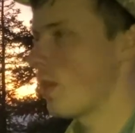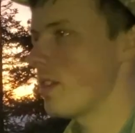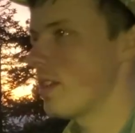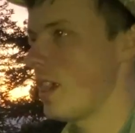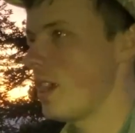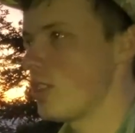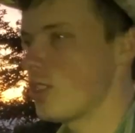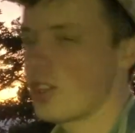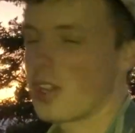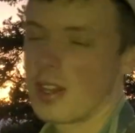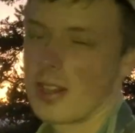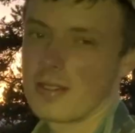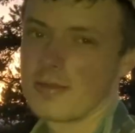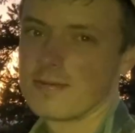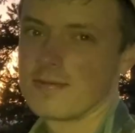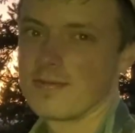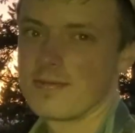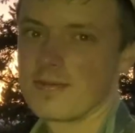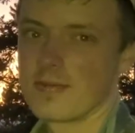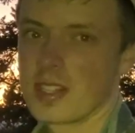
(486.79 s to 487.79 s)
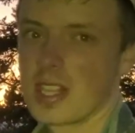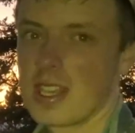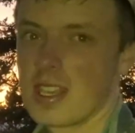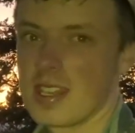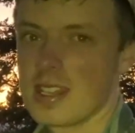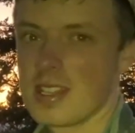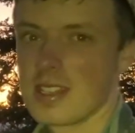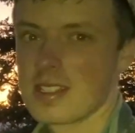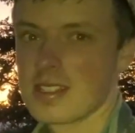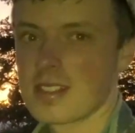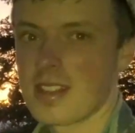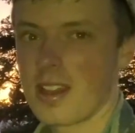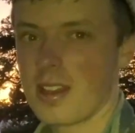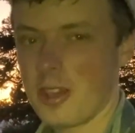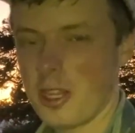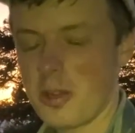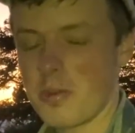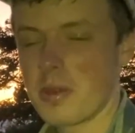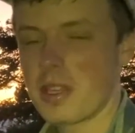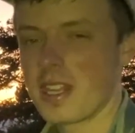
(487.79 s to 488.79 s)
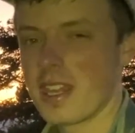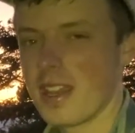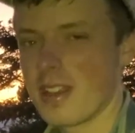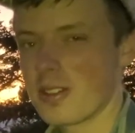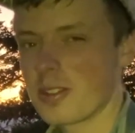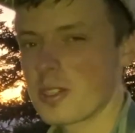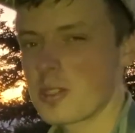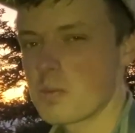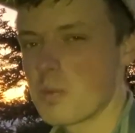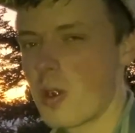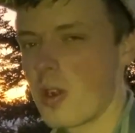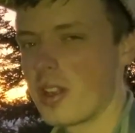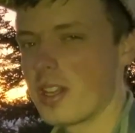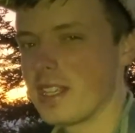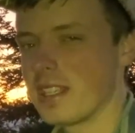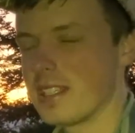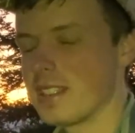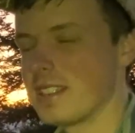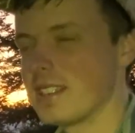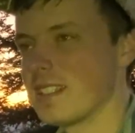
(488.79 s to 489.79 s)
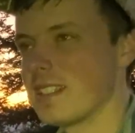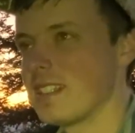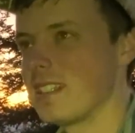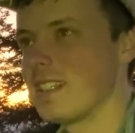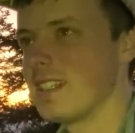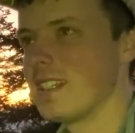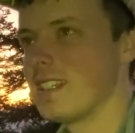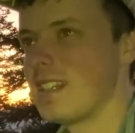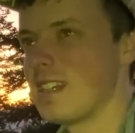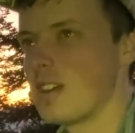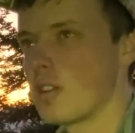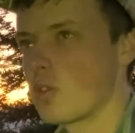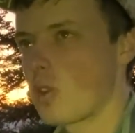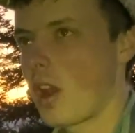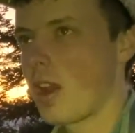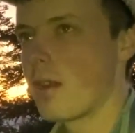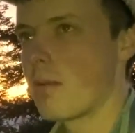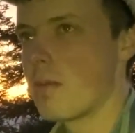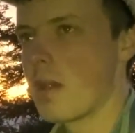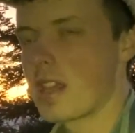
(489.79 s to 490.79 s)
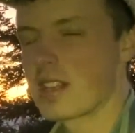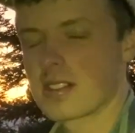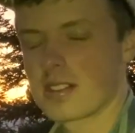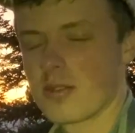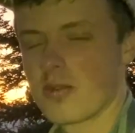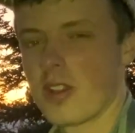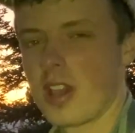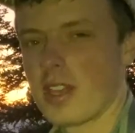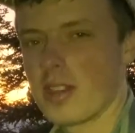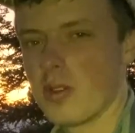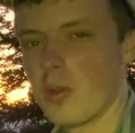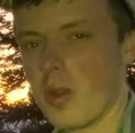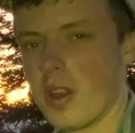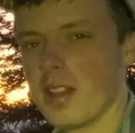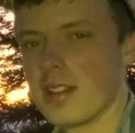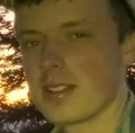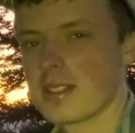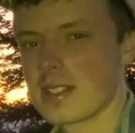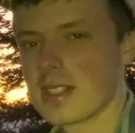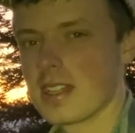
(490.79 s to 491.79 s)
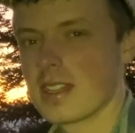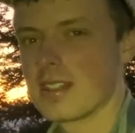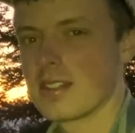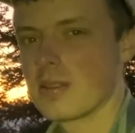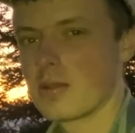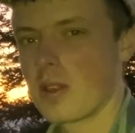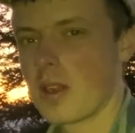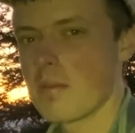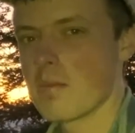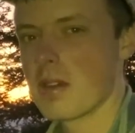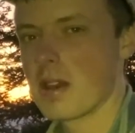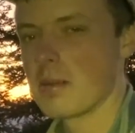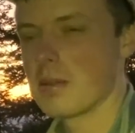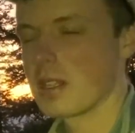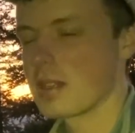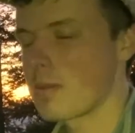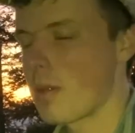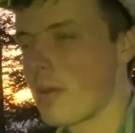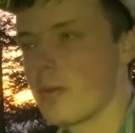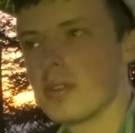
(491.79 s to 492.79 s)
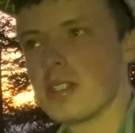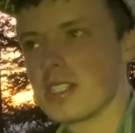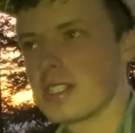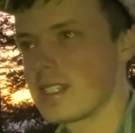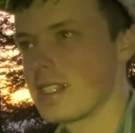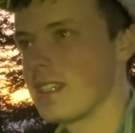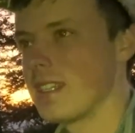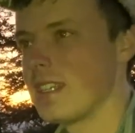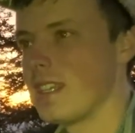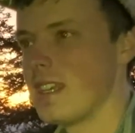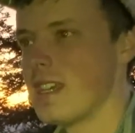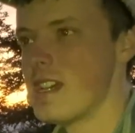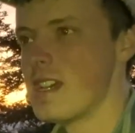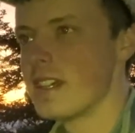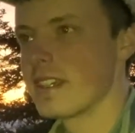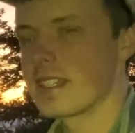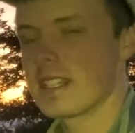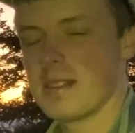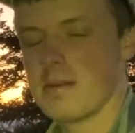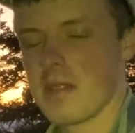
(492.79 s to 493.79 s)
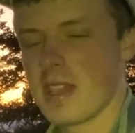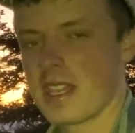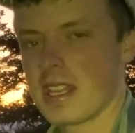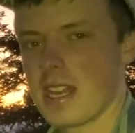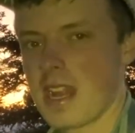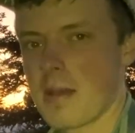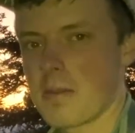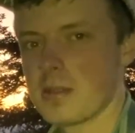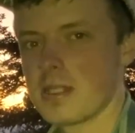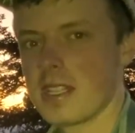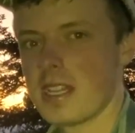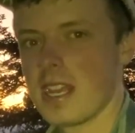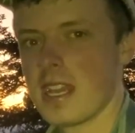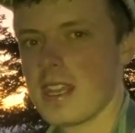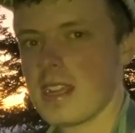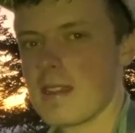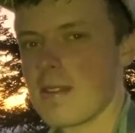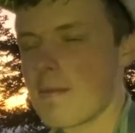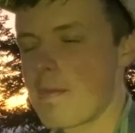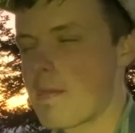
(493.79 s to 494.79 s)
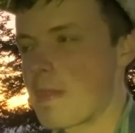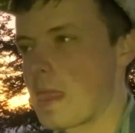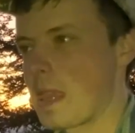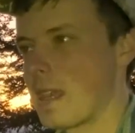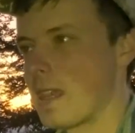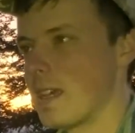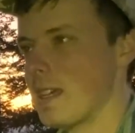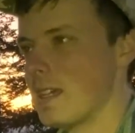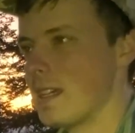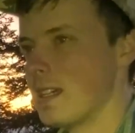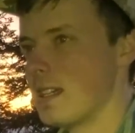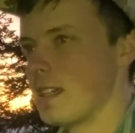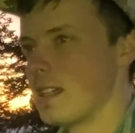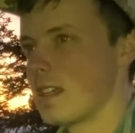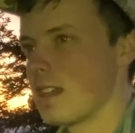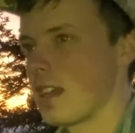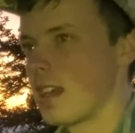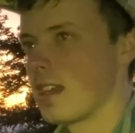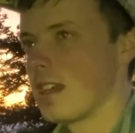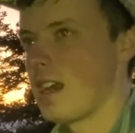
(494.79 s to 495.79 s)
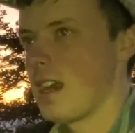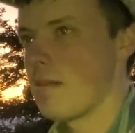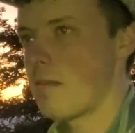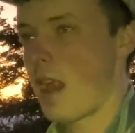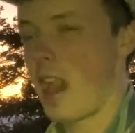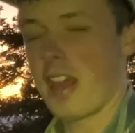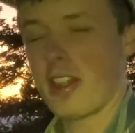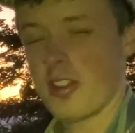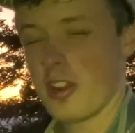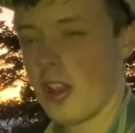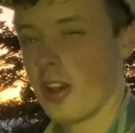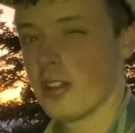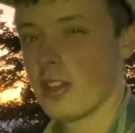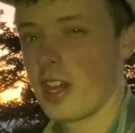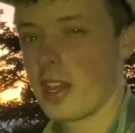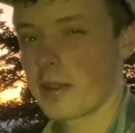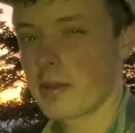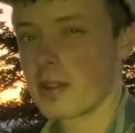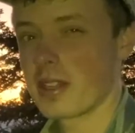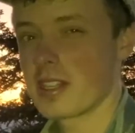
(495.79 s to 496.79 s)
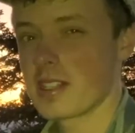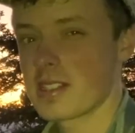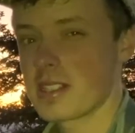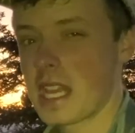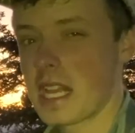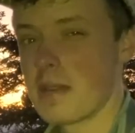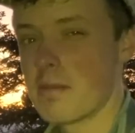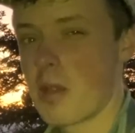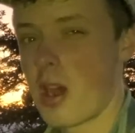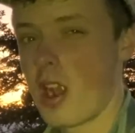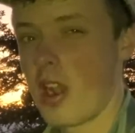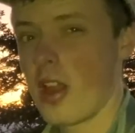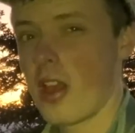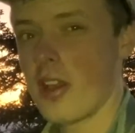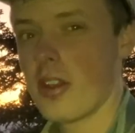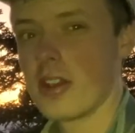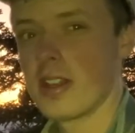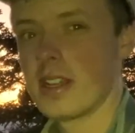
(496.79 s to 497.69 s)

nature. Saw a little bit of elk this morning and tried our best to find the ones that were on public, but we just couldn't make it happen today. I don't know how long we're gonna stay tomorrow,